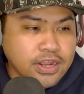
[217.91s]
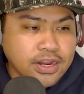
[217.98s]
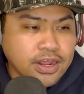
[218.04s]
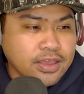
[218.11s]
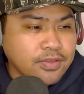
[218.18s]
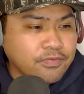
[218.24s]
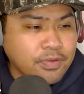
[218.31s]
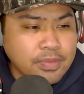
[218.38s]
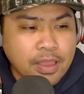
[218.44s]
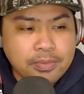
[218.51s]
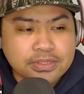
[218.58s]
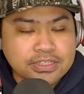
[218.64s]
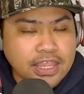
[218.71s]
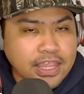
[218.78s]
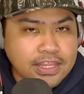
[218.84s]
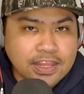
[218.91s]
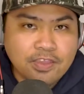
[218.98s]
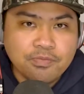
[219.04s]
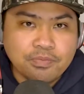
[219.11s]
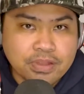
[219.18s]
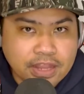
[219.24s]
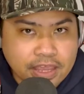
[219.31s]
and if I'm not mistaken,
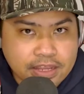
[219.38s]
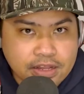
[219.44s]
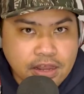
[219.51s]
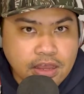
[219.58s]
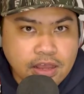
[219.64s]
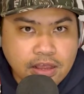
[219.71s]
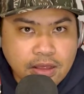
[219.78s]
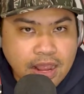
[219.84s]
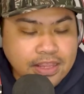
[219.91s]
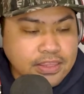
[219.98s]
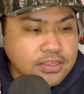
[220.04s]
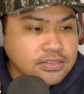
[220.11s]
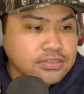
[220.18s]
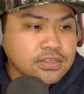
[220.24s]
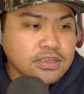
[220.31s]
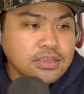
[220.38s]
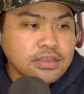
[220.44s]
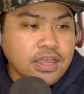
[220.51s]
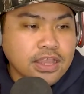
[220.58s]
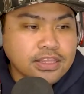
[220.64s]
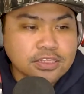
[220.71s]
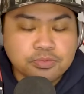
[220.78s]
they've played at this
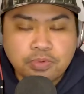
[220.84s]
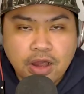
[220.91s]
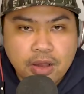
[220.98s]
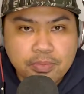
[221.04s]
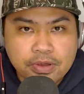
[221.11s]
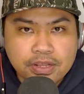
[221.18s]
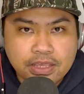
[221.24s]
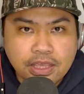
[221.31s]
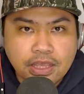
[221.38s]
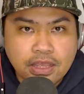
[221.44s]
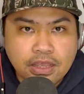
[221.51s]
property